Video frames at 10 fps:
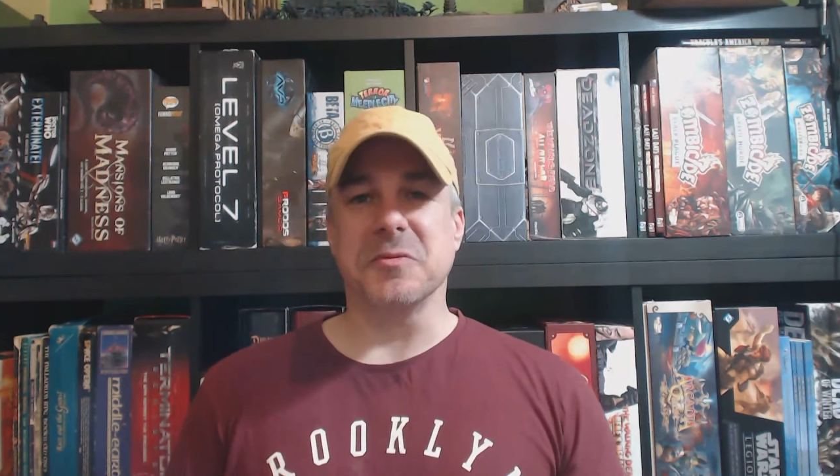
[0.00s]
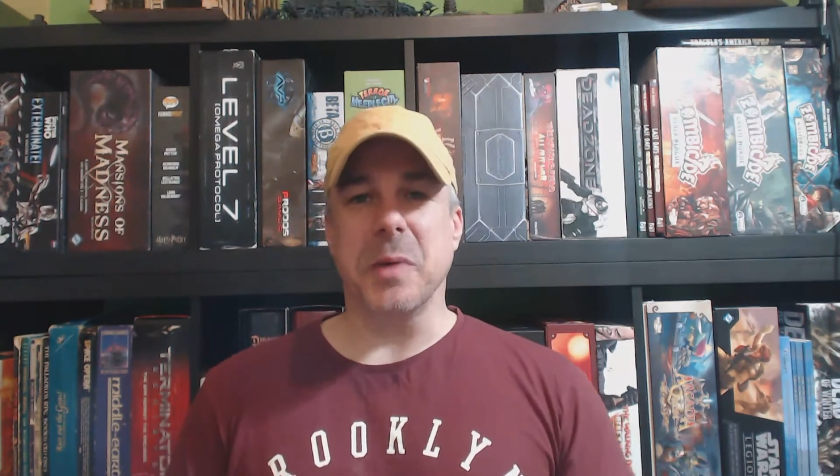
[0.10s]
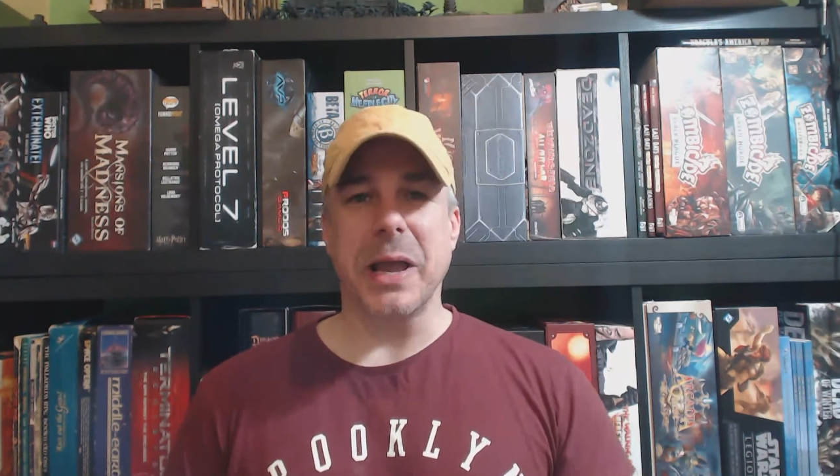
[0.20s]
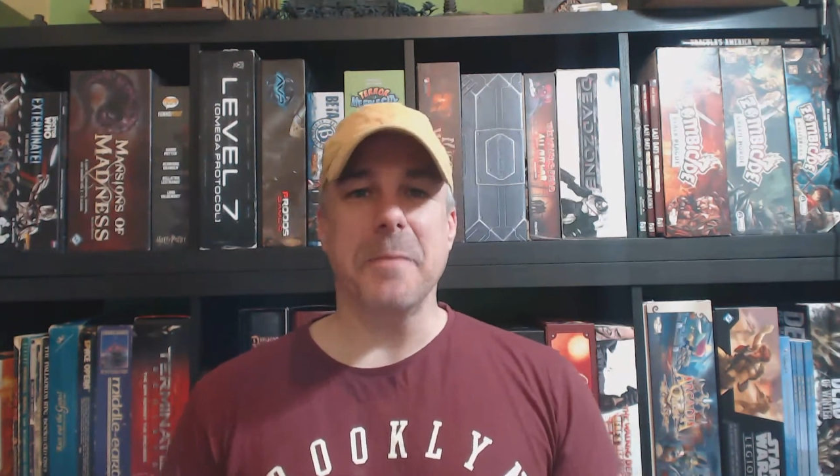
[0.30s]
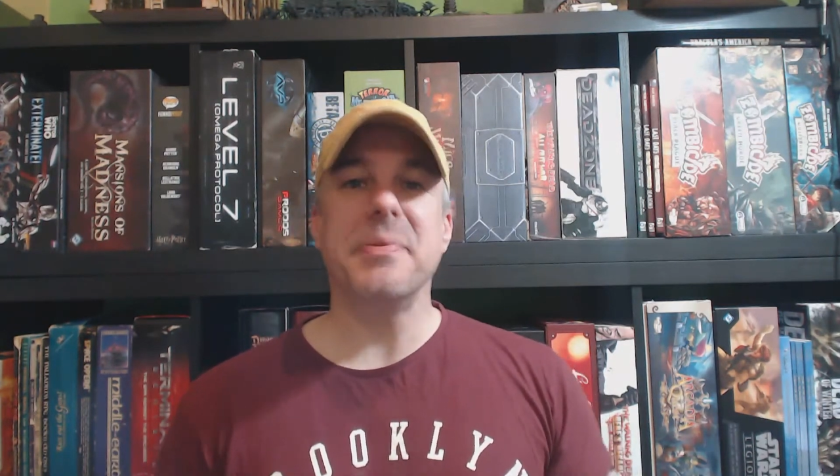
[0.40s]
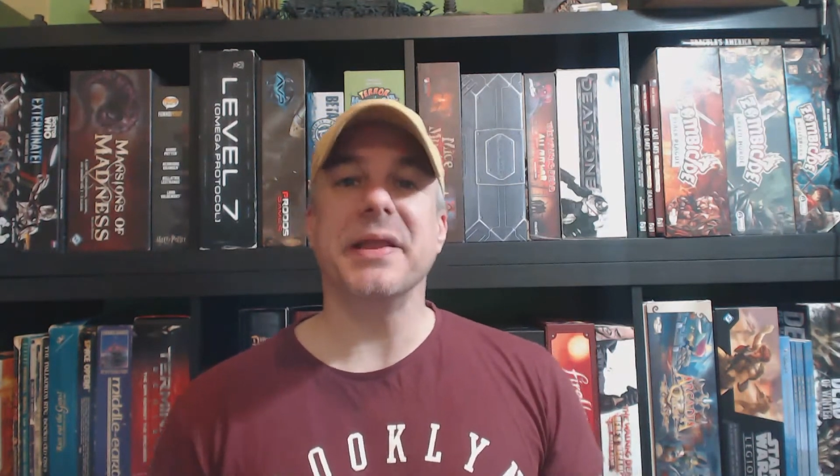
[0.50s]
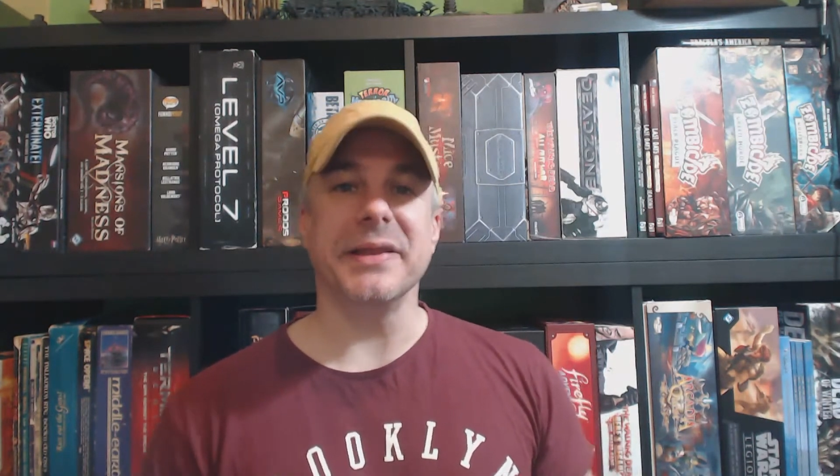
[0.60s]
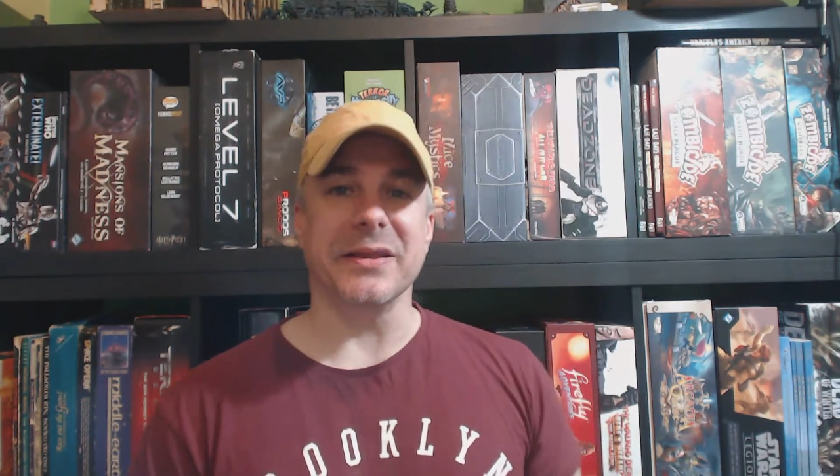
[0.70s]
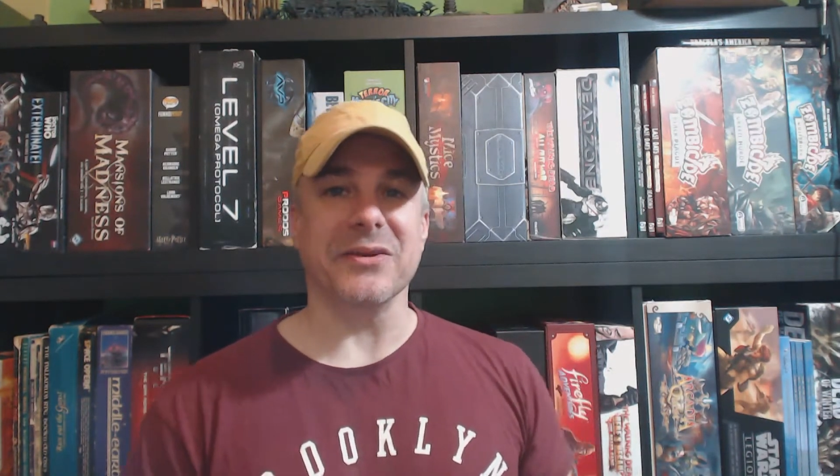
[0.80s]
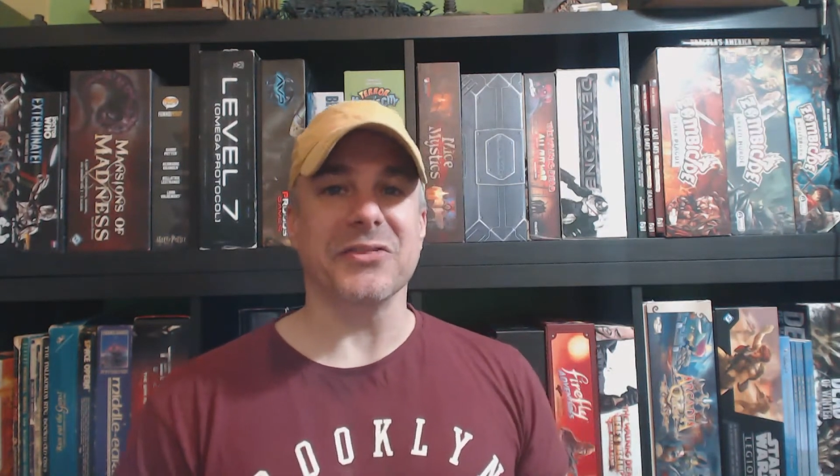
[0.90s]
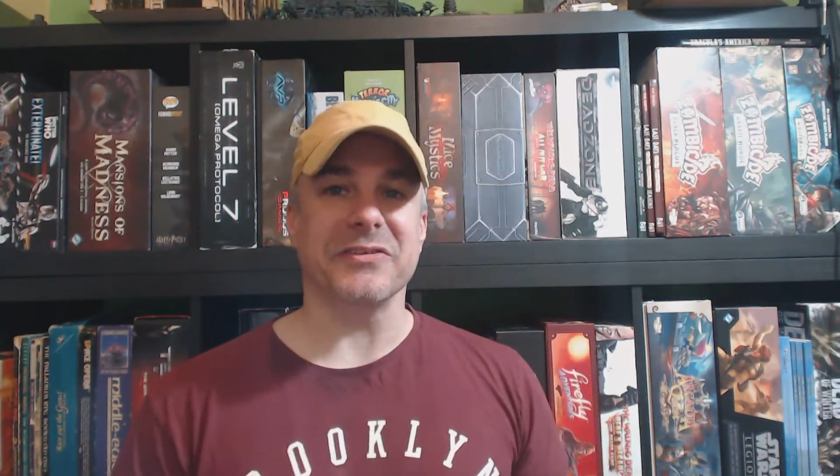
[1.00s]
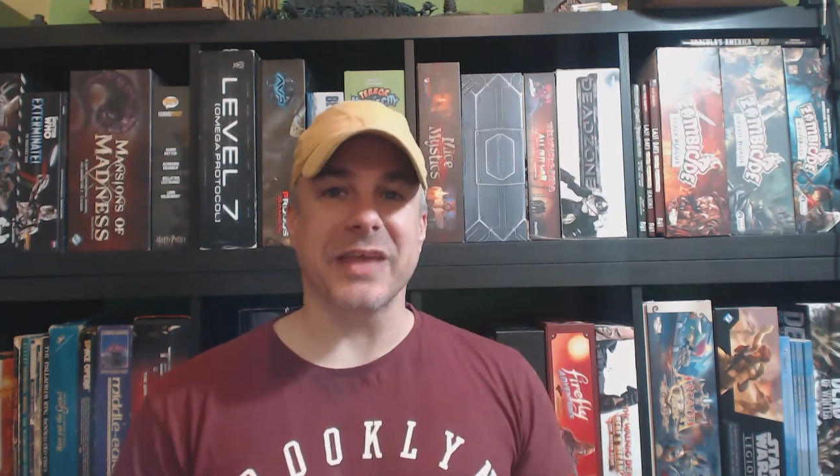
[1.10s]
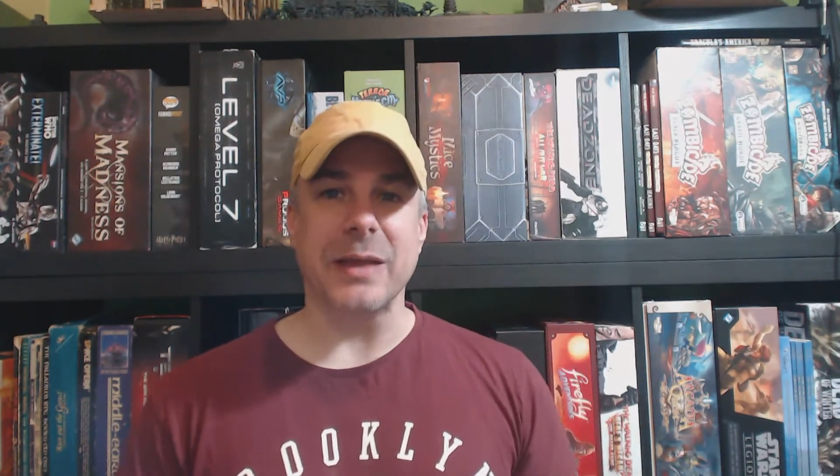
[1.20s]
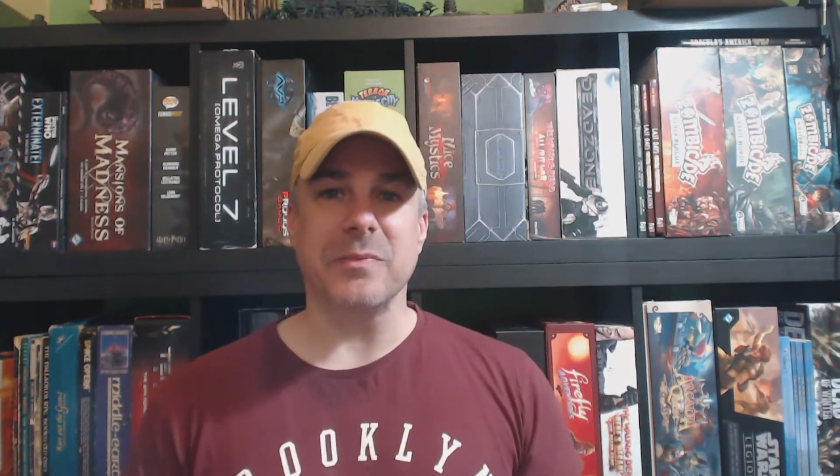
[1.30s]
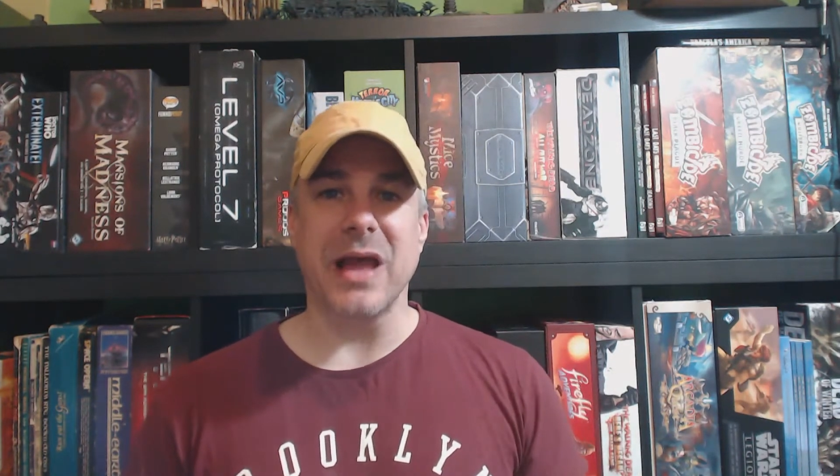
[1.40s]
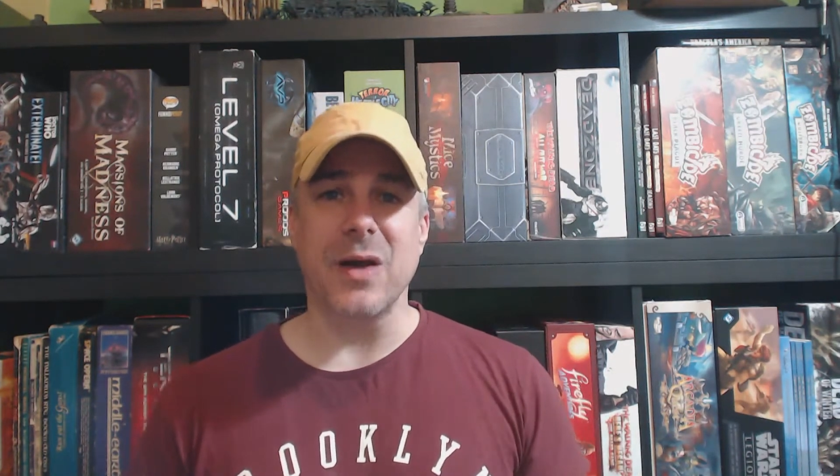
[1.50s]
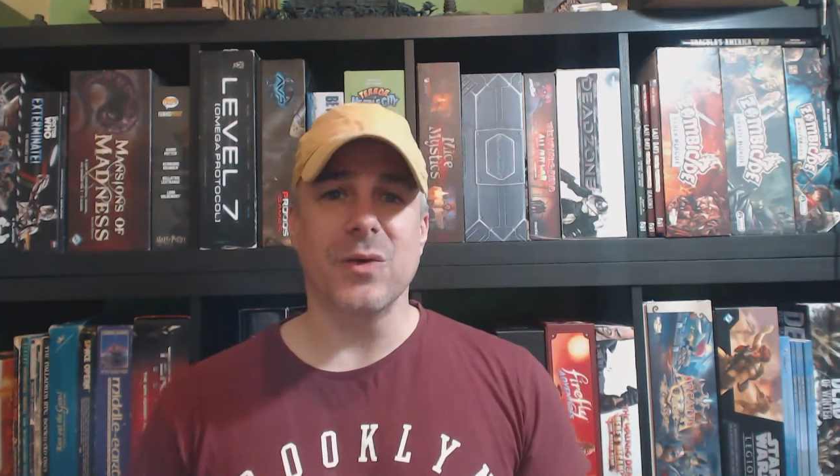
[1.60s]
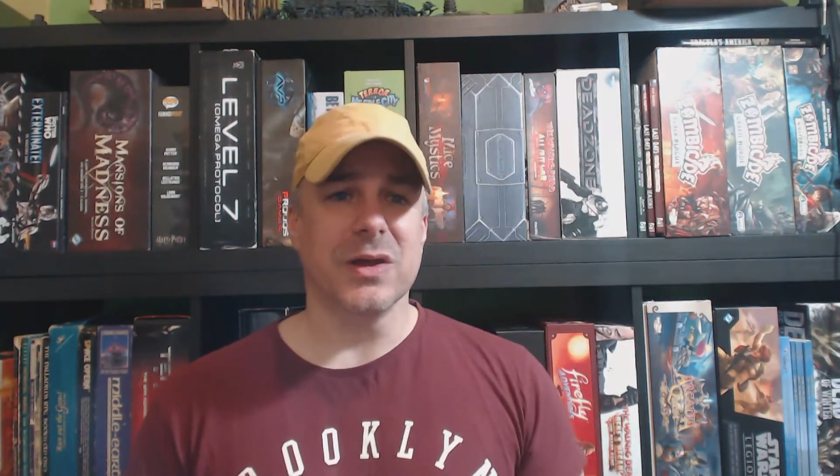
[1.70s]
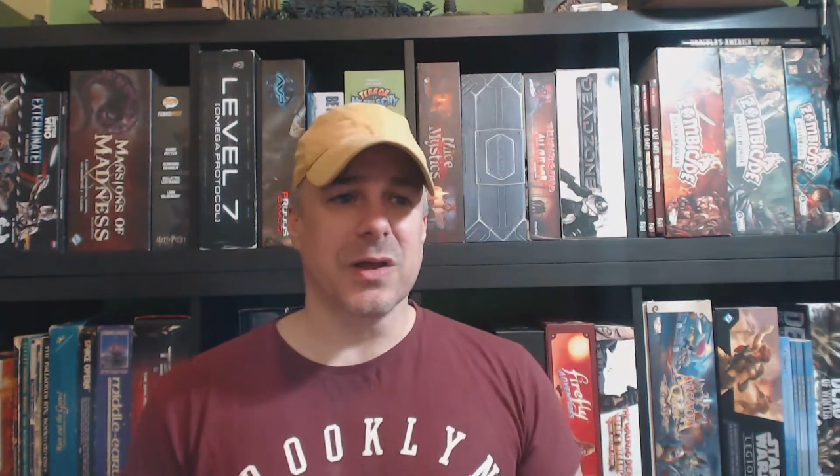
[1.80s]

to my opinion on this game now,